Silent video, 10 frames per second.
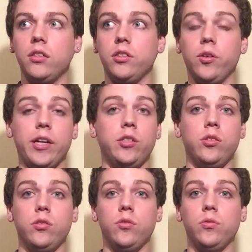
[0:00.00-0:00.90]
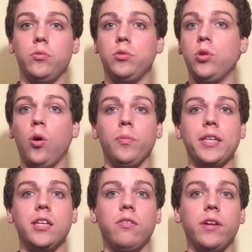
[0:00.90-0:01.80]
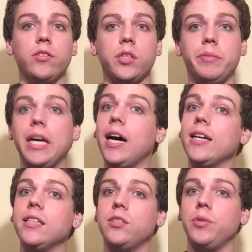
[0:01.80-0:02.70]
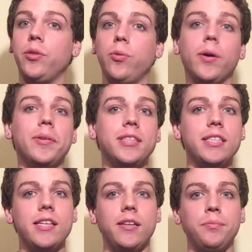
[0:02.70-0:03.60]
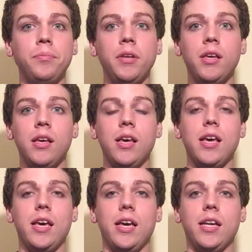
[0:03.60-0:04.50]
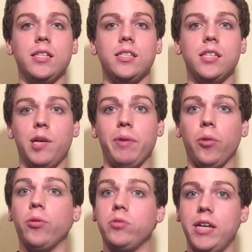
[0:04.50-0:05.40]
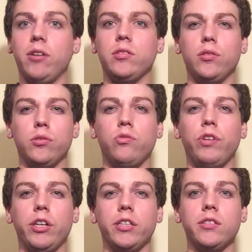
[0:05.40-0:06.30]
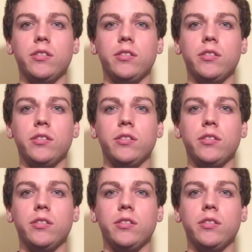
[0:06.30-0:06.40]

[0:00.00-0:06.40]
I told myself that I was going to be honest with who I was seeing and about those doubts and those fears,